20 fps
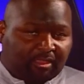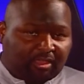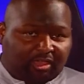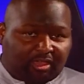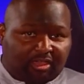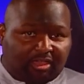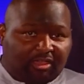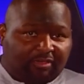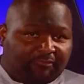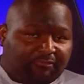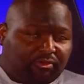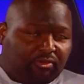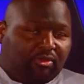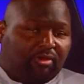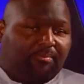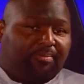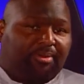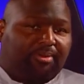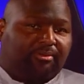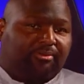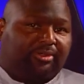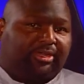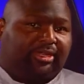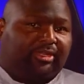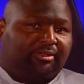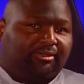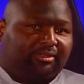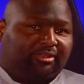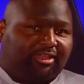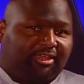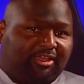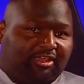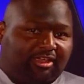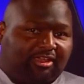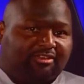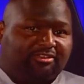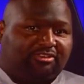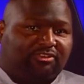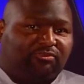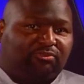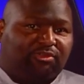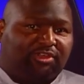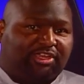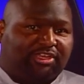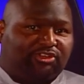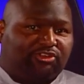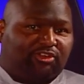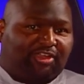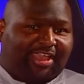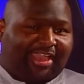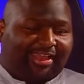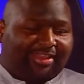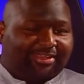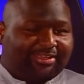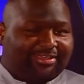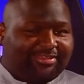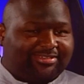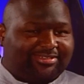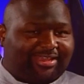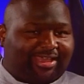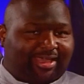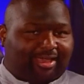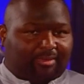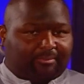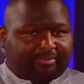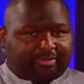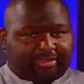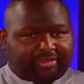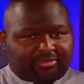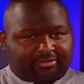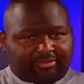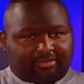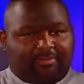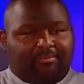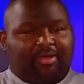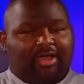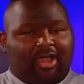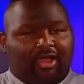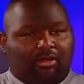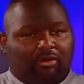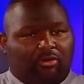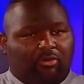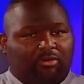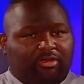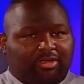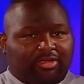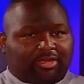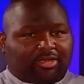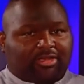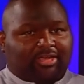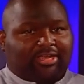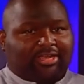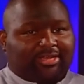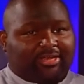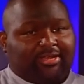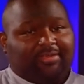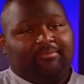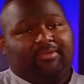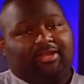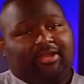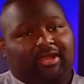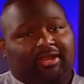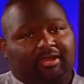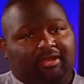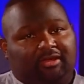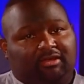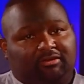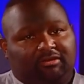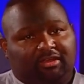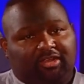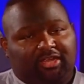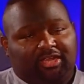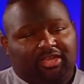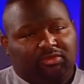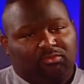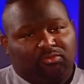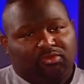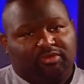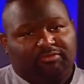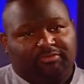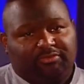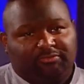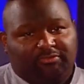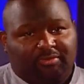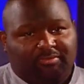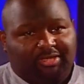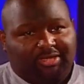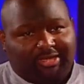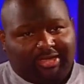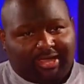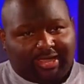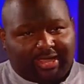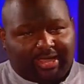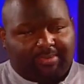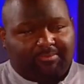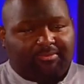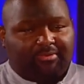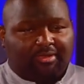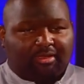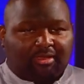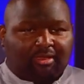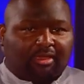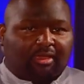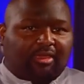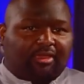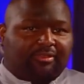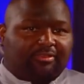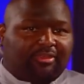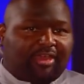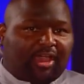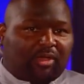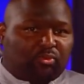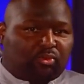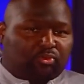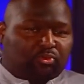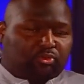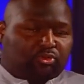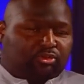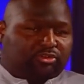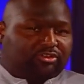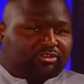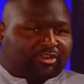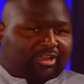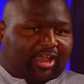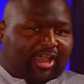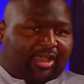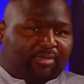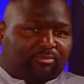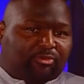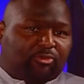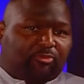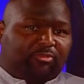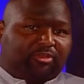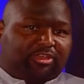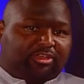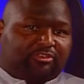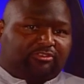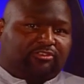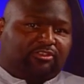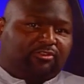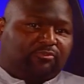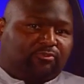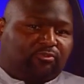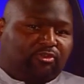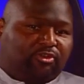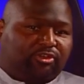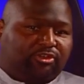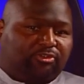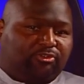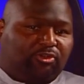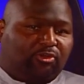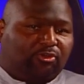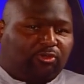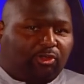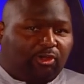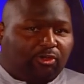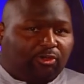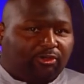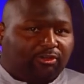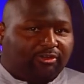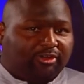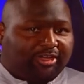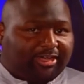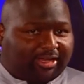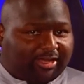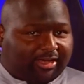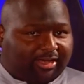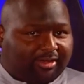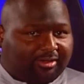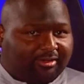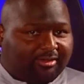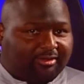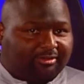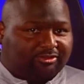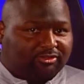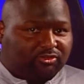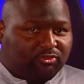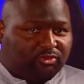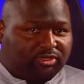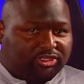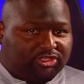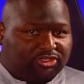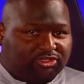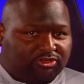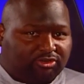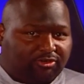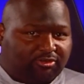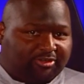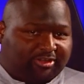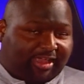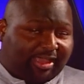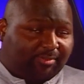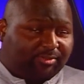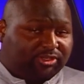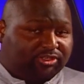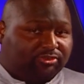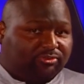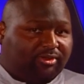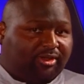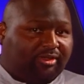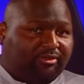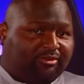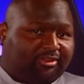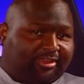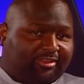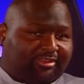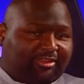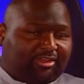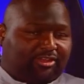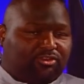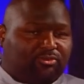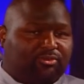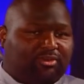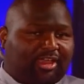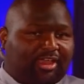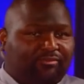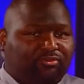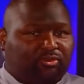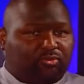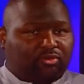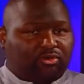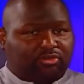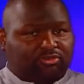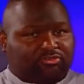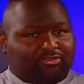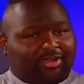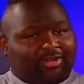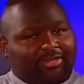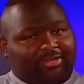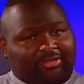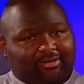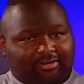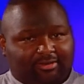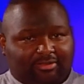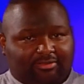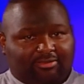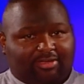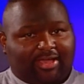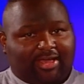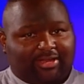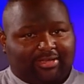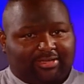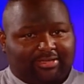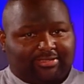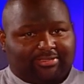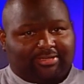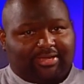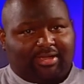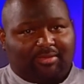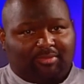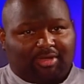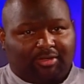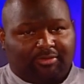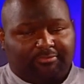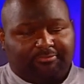If your opponent can gust of wind your Alakazam and somehow eliminate it and get rid of it from the game, that would ruin your combo, because therefore you no longer can switch your damage around, and then you would have to work trying to get another Alakazam out.